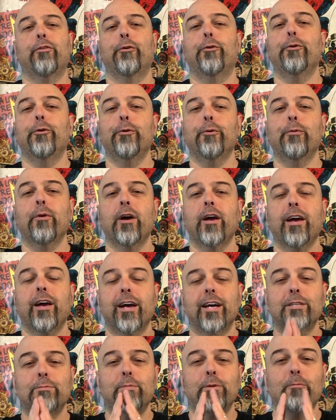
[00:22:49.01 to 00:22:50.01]
who
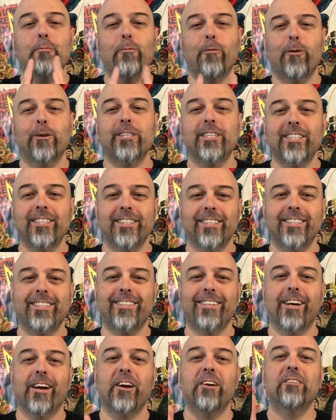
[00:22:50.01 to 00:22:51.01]
has been watching this
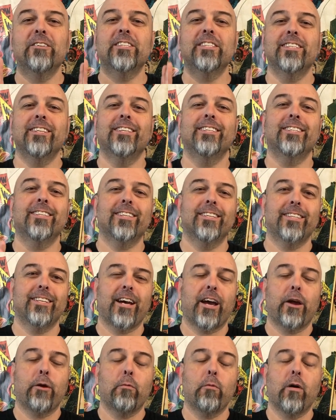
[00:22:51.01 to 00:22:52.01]
show since
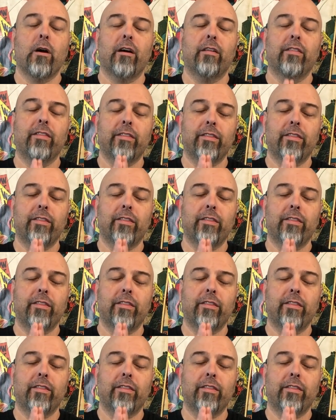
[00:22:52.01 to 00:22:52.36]
day one.